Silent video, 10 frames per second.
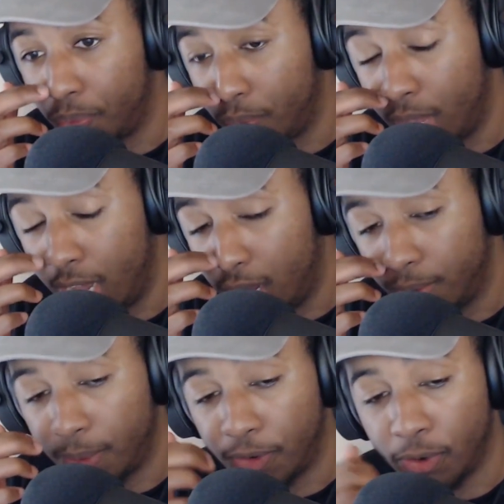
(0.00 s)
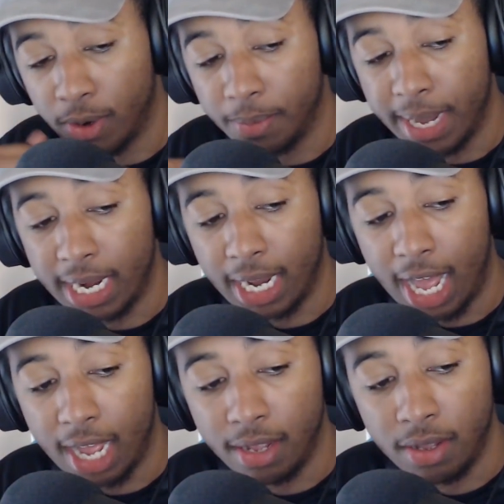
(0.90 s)
Man, a
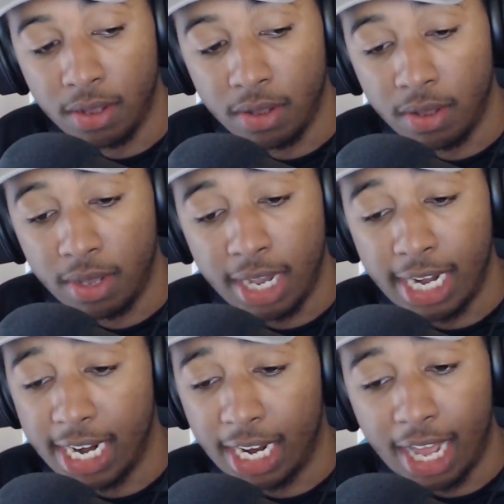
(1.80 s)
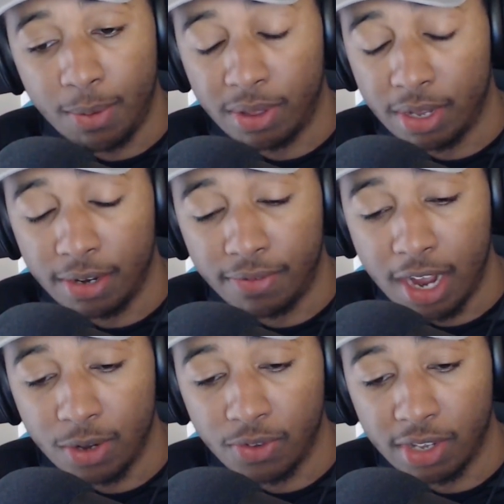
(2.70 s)
lot. He did a lot in the
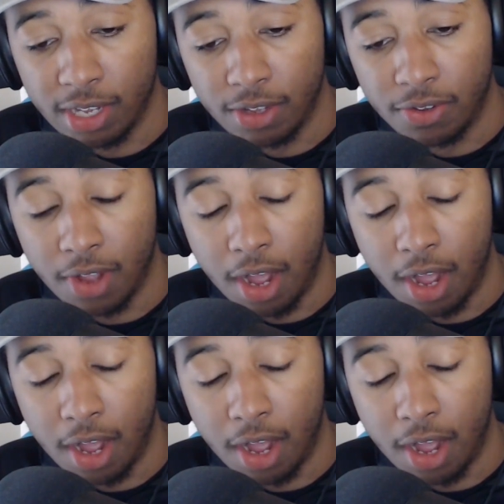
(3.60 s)
finals against